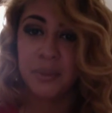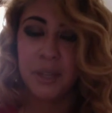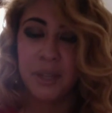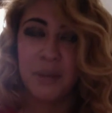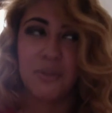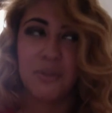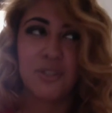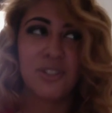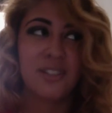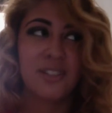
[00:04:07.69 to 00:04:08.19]

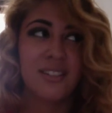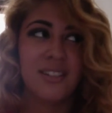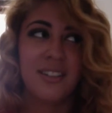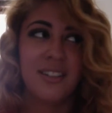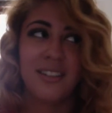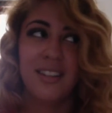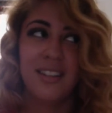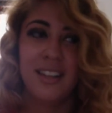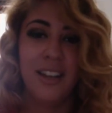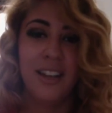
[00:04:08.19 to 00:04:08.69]
It was
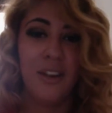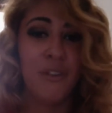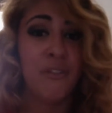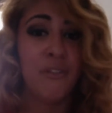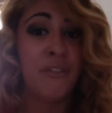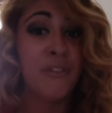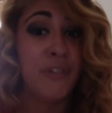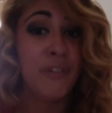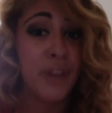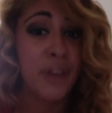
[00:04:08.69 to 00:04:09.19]
a
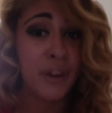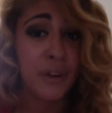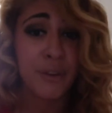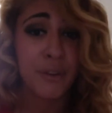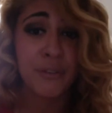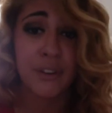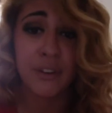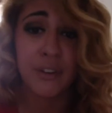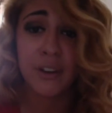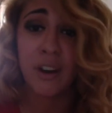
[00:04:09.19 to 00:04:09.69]
very,
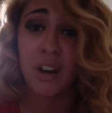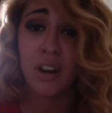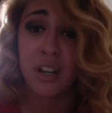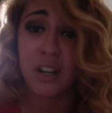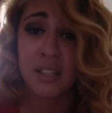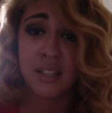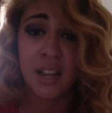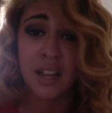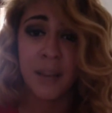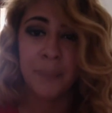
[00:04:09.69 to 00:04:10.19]
very
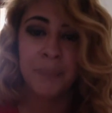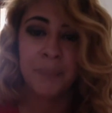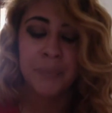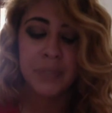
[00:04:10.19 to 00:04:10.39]
hard time.